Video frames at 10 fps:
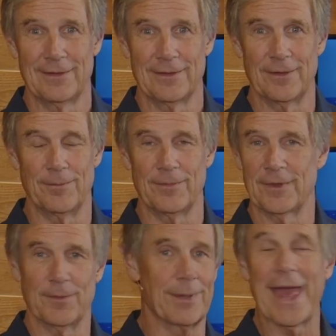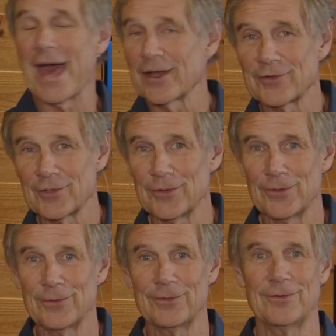the
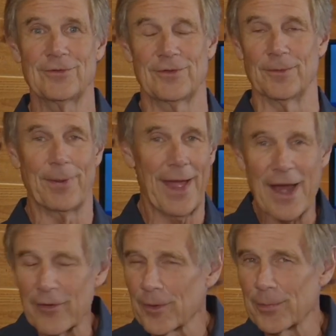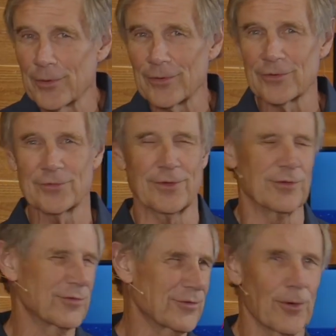Beatitudes, the parables, the
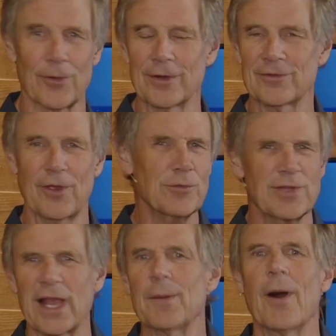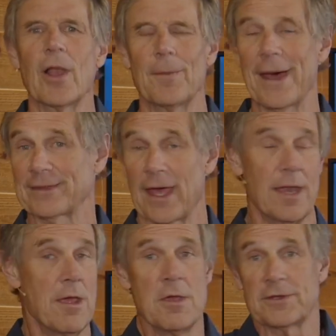stories. Go tell them all about
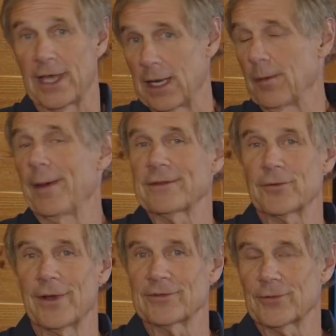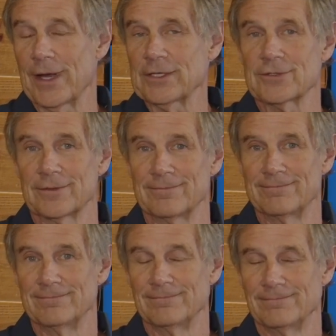that. Tell them about the resurrection.
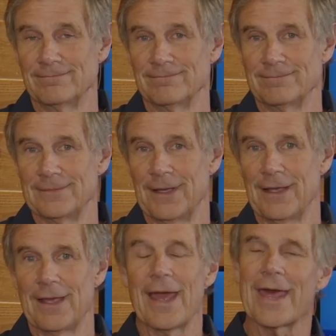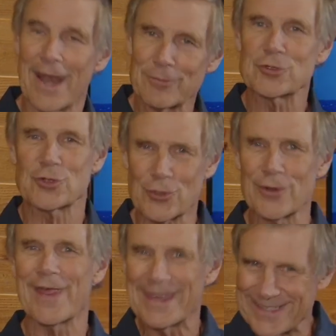And I'm
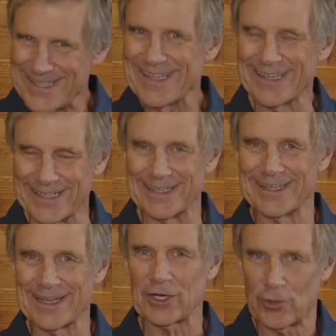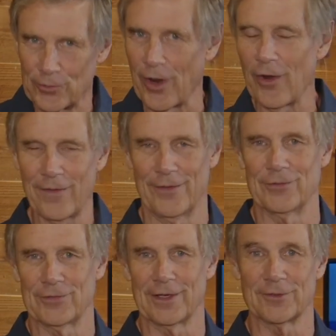sure they did include all of
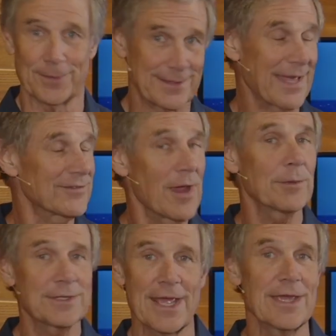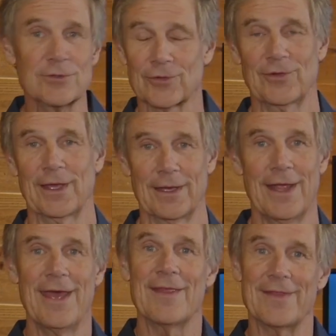those things, but that's not what the angel said.
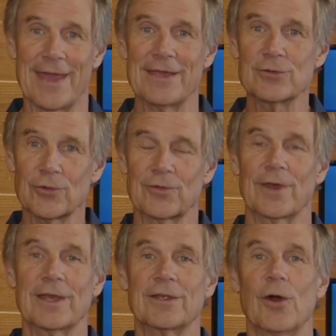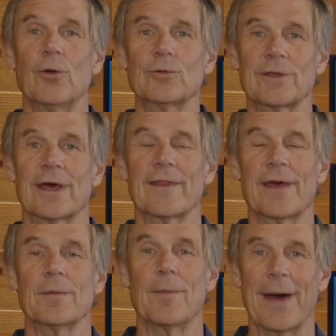The angel said, go tell
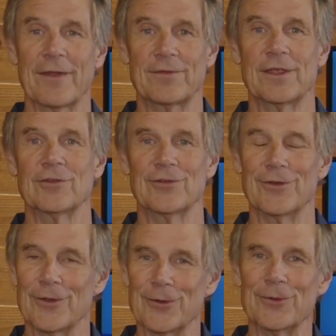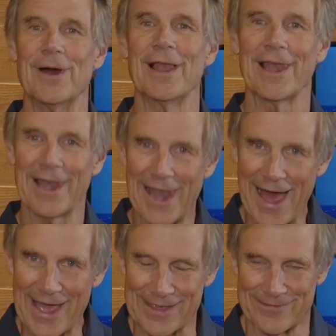them about this new
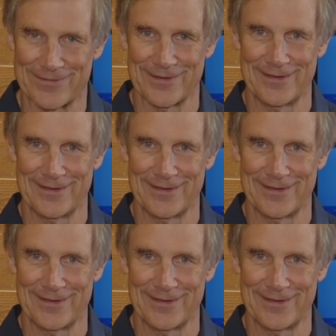life.